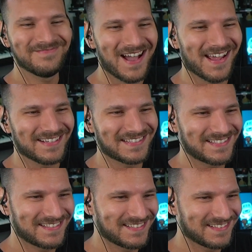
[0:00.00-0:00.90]

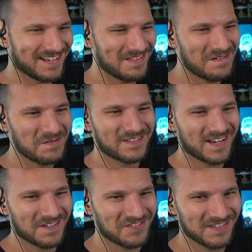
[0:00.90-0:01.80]
Nice. I love how
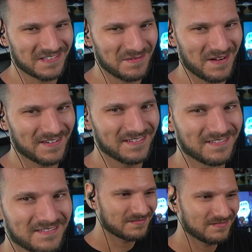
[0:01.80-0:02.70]
excited she is about it.
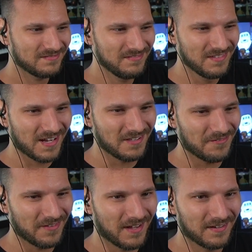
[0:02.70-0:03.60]
I
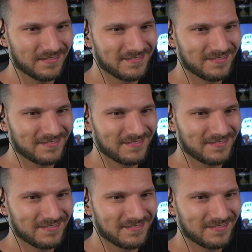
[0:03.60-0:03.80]
love that.